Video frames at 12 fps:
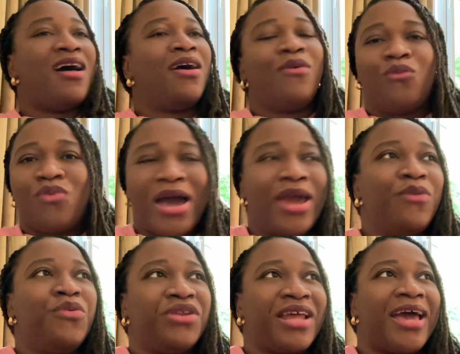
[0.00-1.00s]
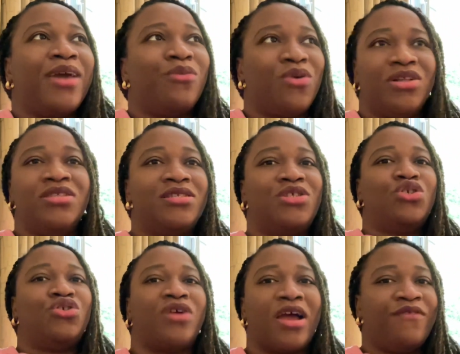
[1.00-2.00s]
why would I want
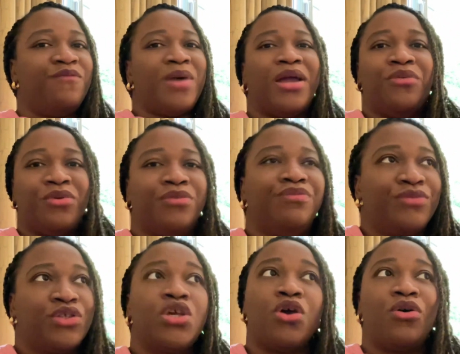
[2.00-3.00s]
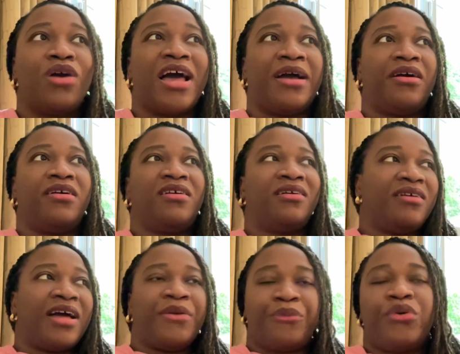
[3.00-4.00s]
to drive manual? So
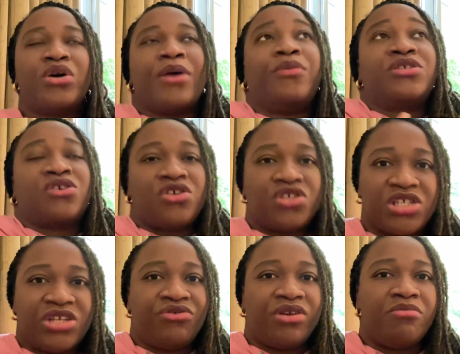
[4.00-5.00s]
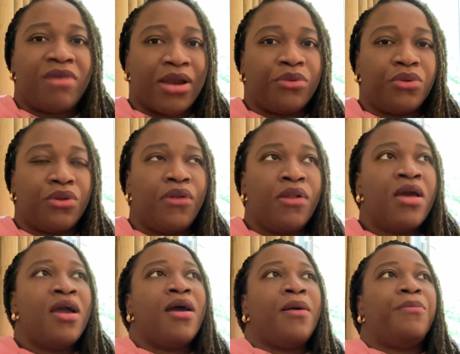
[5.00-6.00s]
I was considering manual,
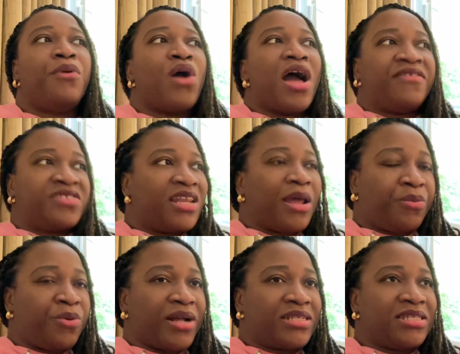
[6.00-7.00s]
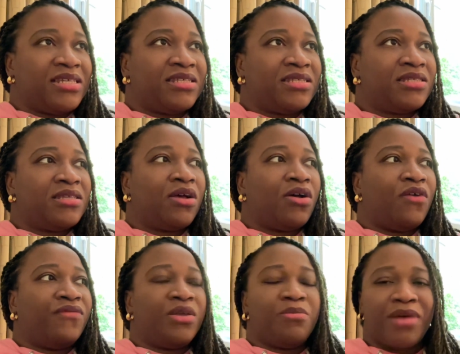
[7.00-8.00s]
but after that practice
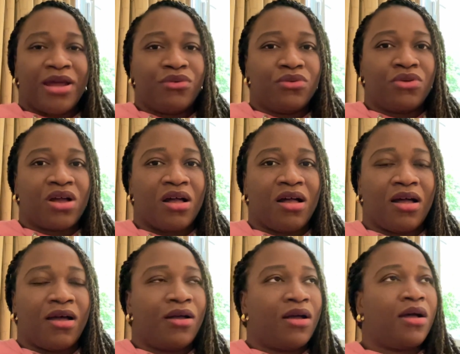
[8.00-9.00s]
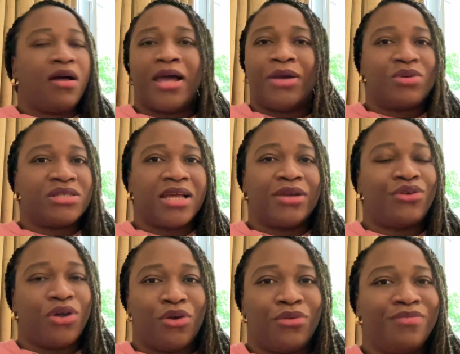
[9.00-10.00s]
of the manual car, I was like,
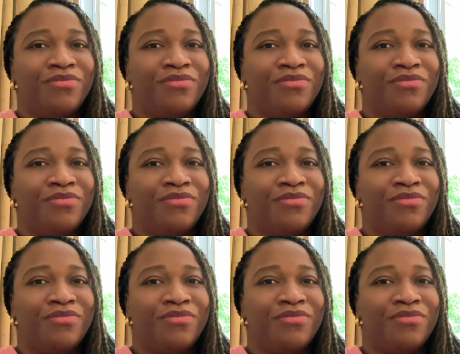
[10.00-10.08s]
no,